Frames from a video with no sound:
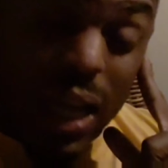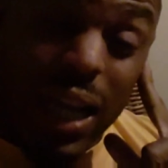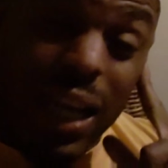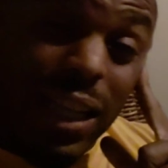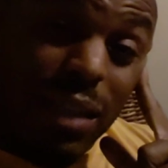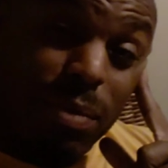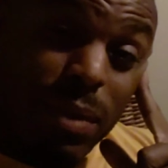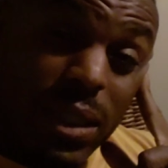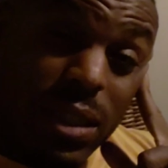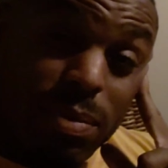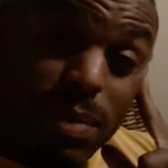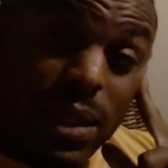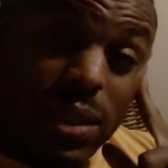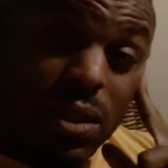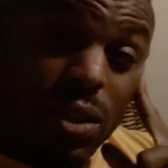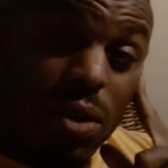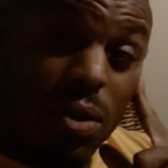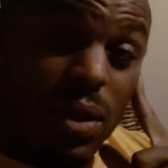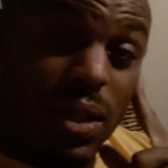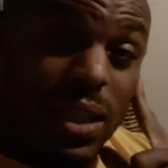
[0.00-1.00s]
as much as my
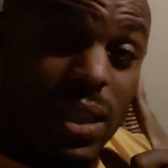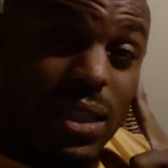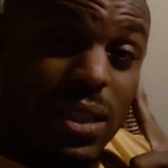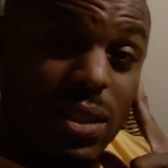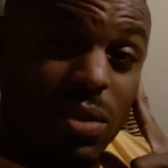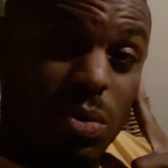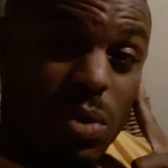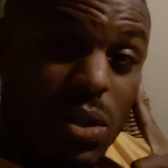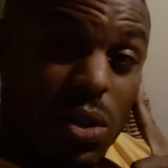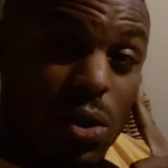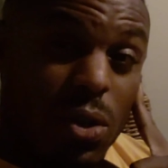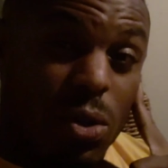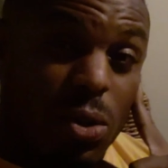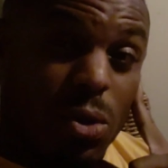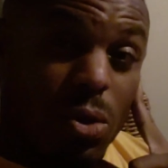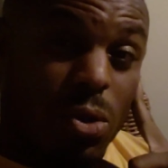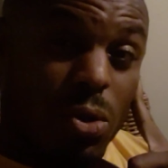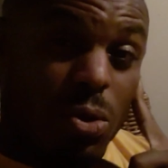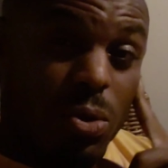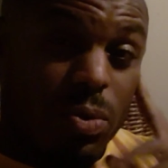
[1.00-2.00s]
slogan is with the
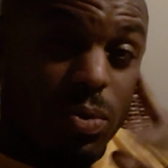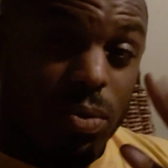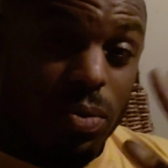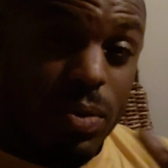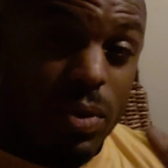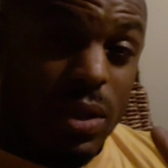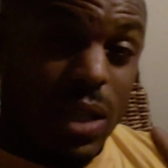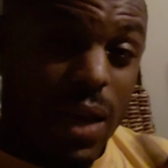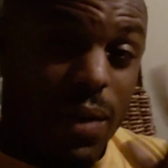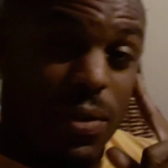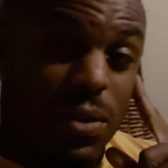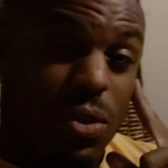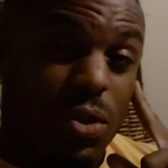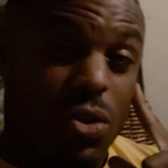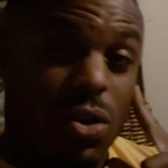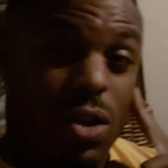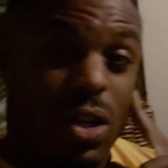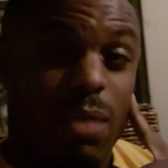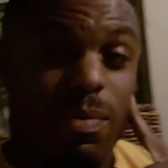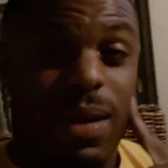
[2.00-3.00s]
whole life is too
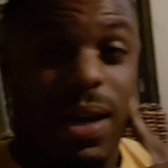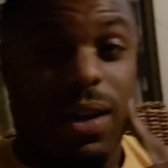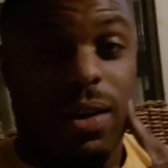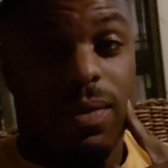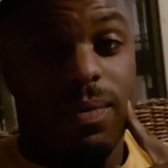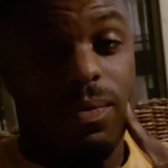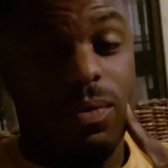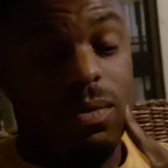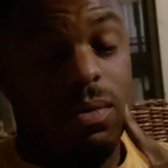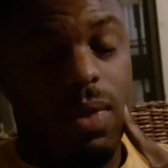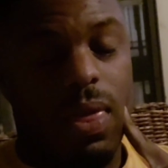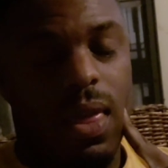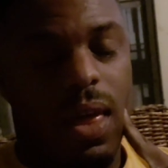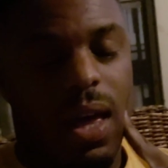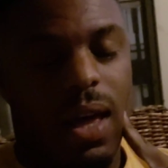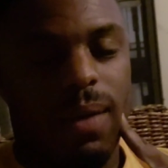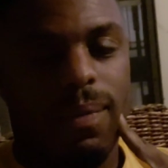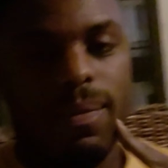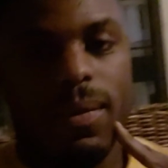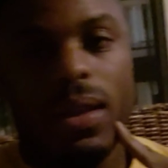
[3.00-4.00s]
short to buy,
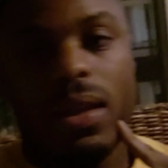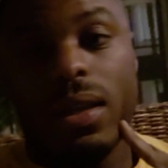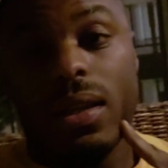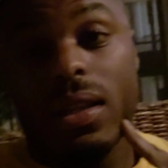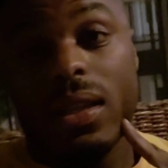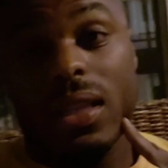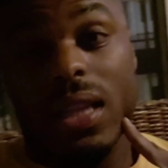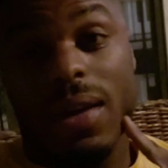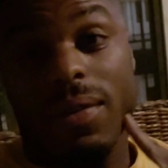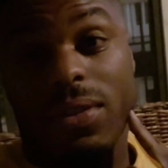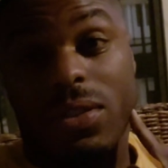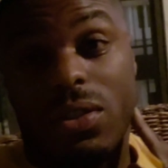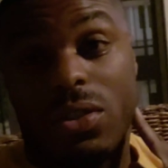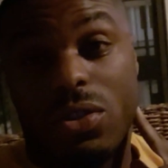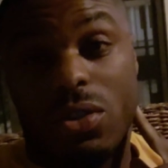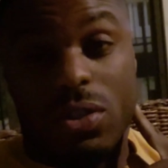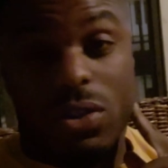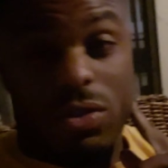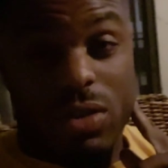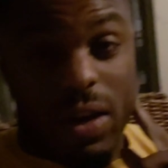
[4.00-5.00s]
life is too
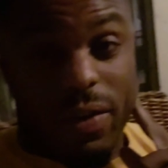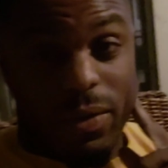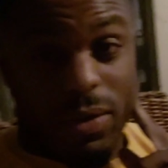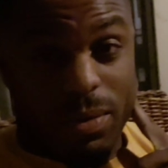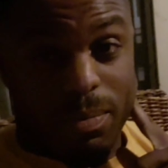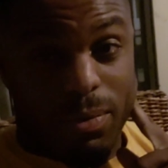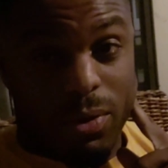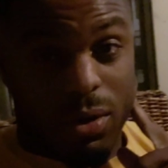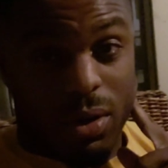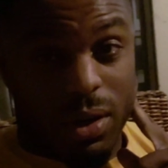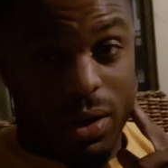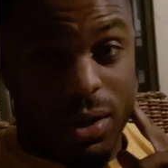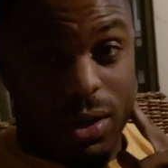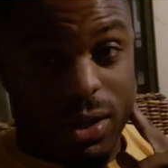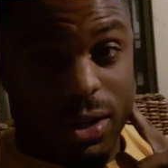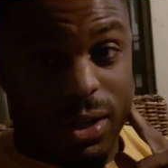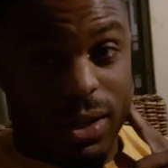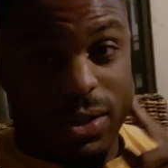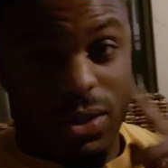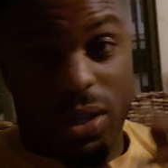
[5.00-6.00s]
short to drive a boring
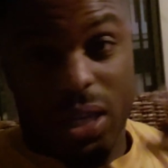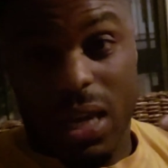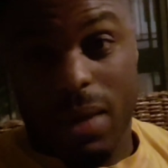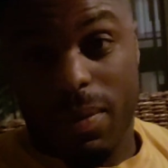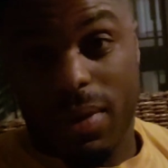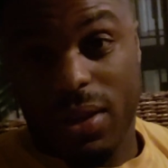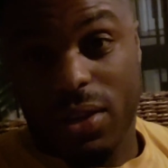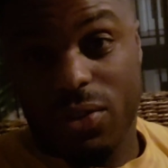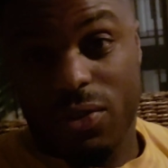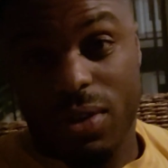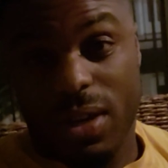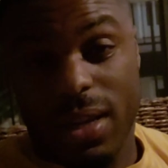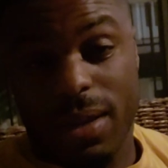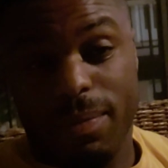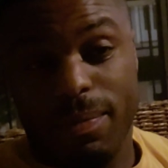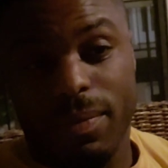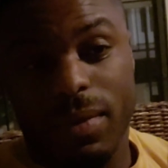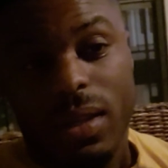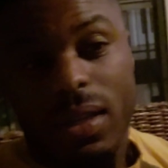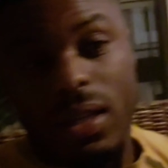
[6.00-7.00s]
car, so keep it
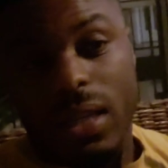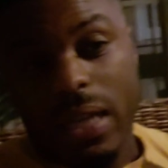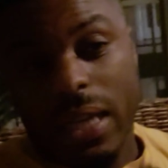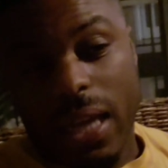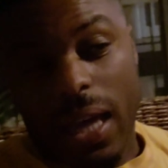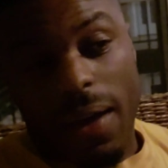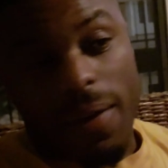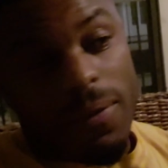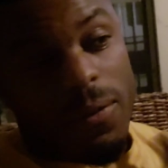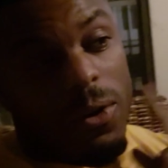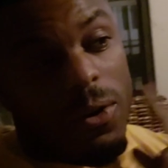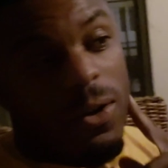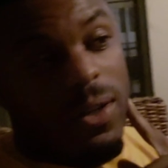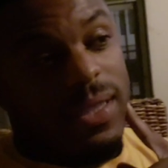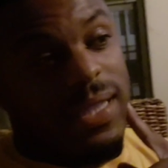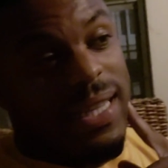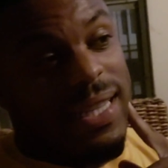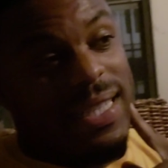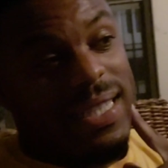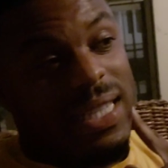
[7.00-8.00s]
extreme. Of
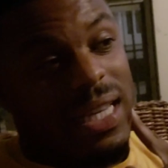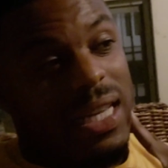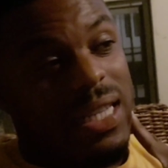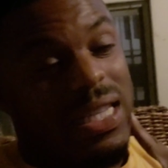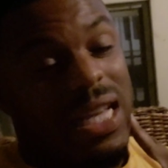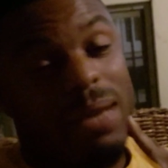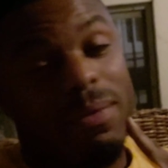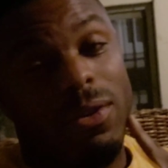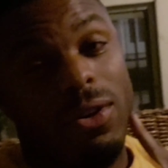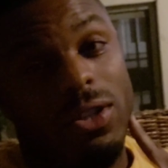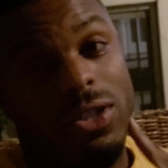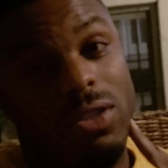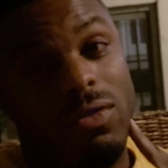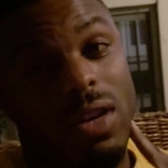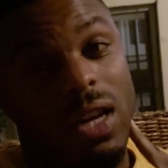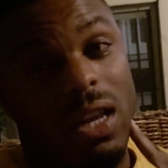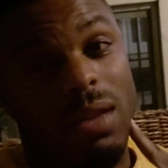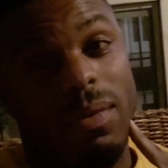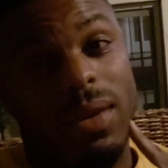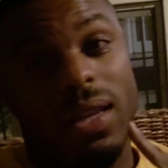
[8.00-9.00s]
course, at the same time, I also
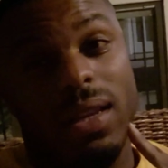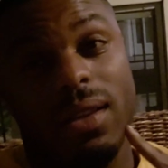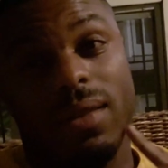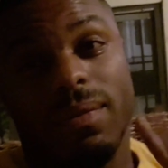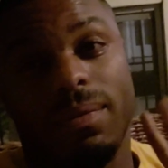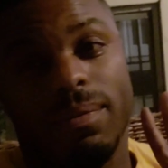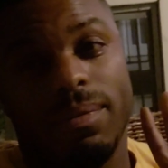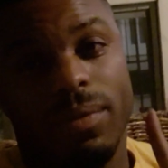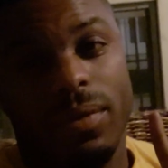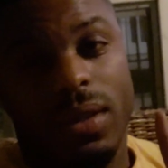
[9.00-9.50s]
recommend